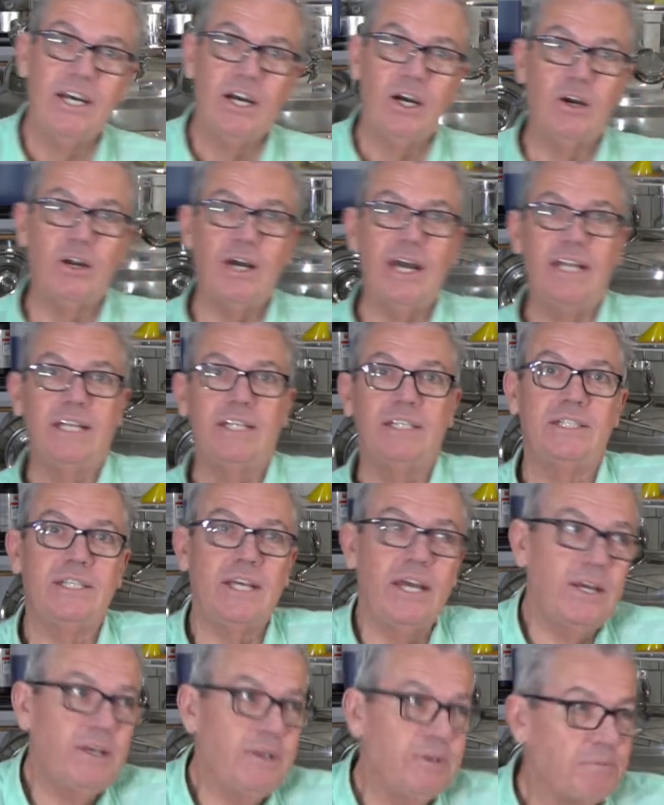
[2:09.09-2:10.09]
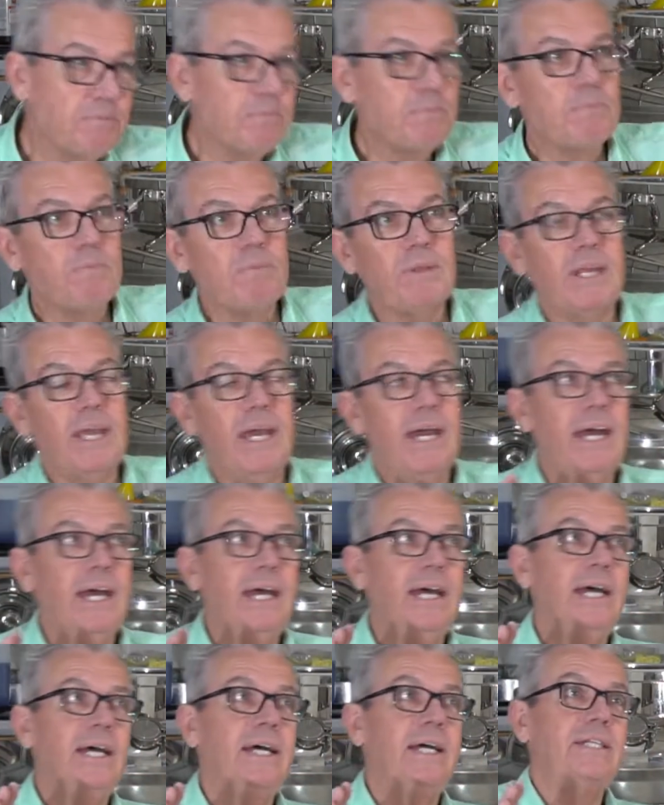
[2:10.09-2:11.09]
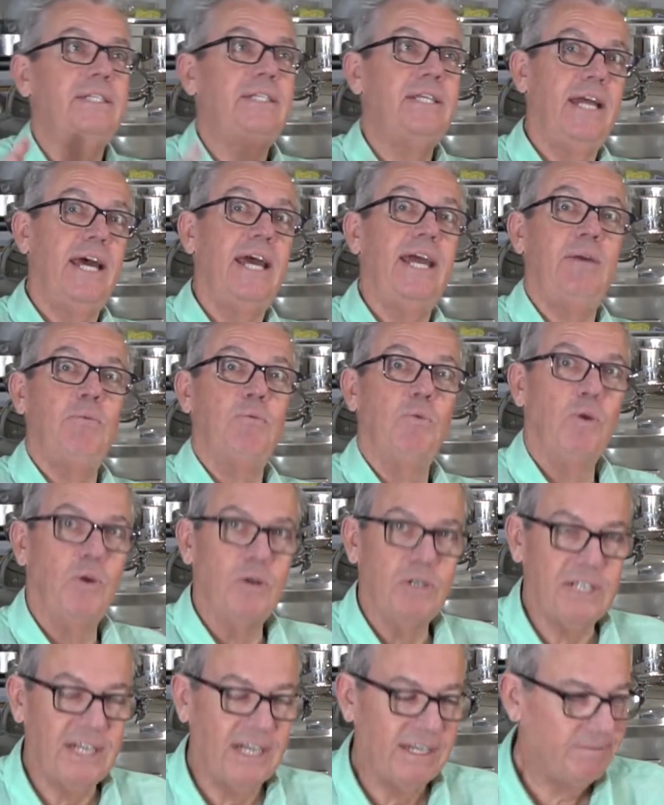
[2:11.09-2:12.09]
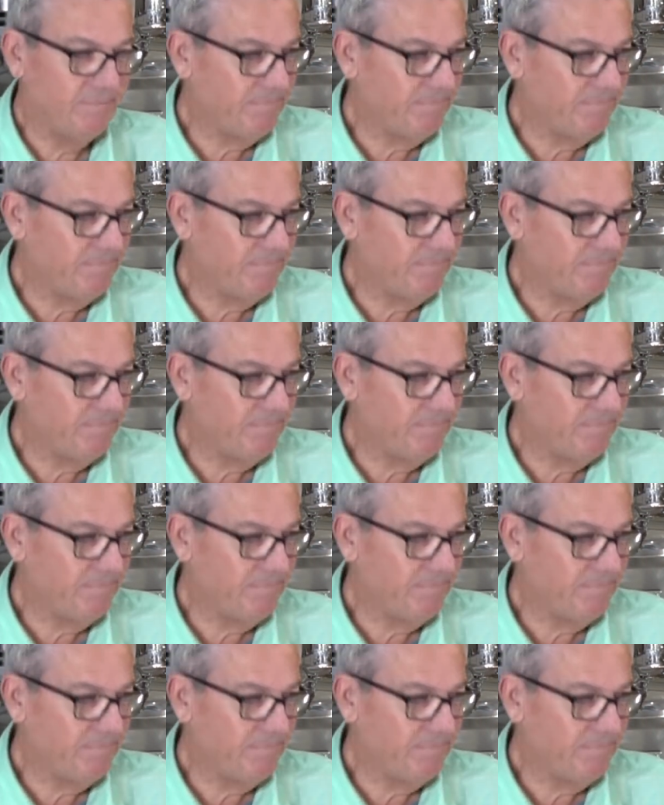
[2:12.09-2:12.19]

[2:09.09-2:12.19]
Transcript: All right, so today, water.